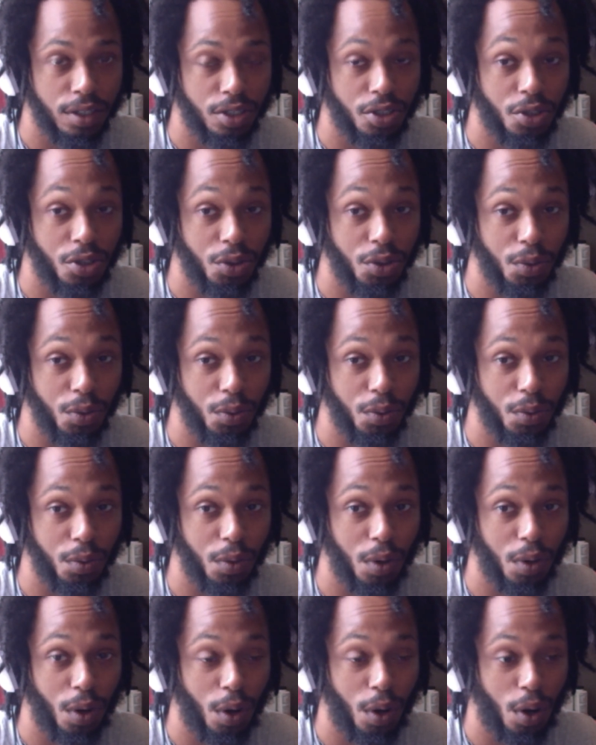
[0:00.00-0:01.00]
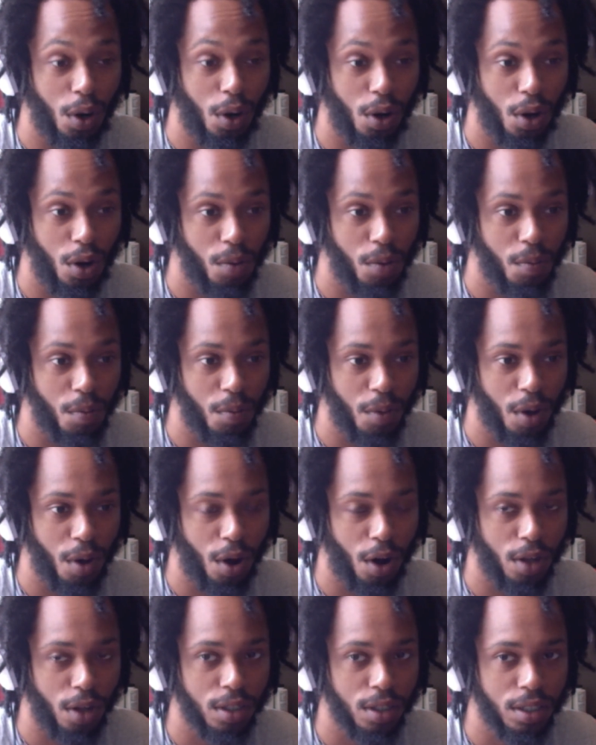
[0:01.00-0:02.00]
to
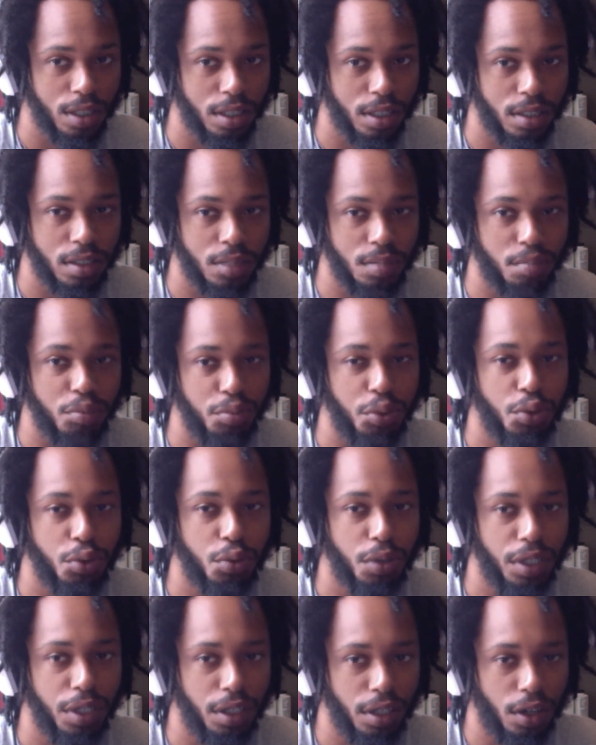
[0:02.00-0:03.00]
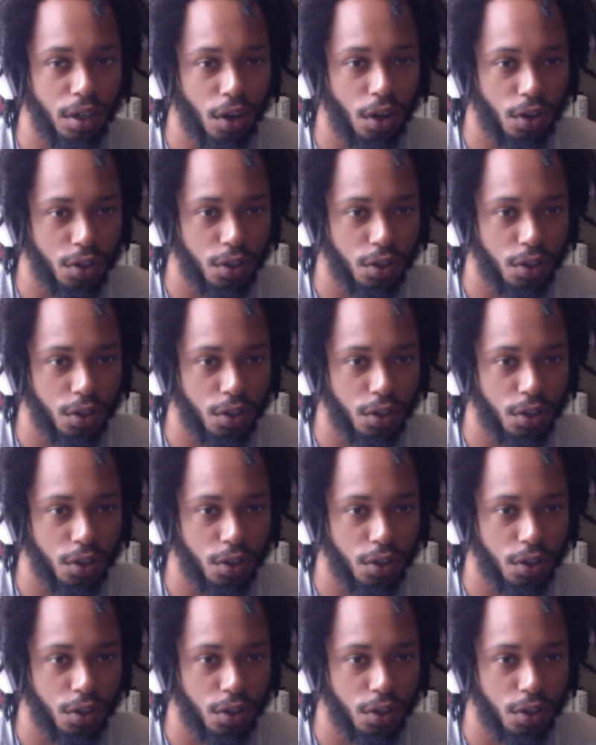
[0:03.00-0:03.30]
all of this beauty and all the